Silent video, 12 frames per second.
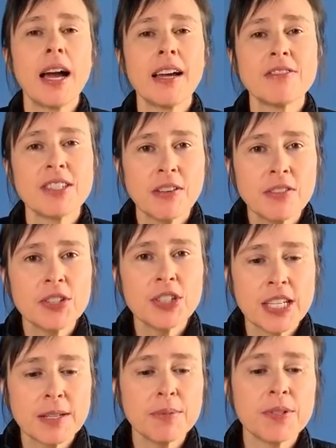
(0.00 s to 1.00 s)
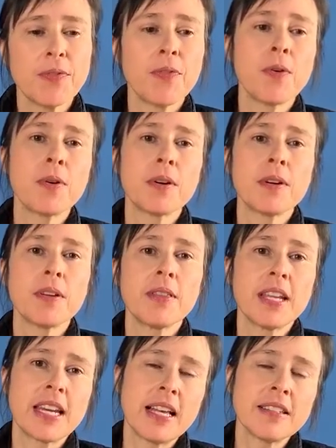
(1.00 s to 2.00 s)
I have several tips for
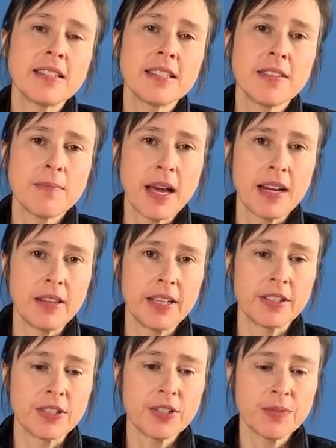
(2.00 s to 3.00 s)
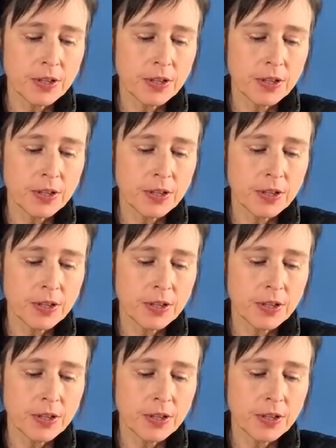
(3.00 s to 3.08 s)
the analysis of monolayers.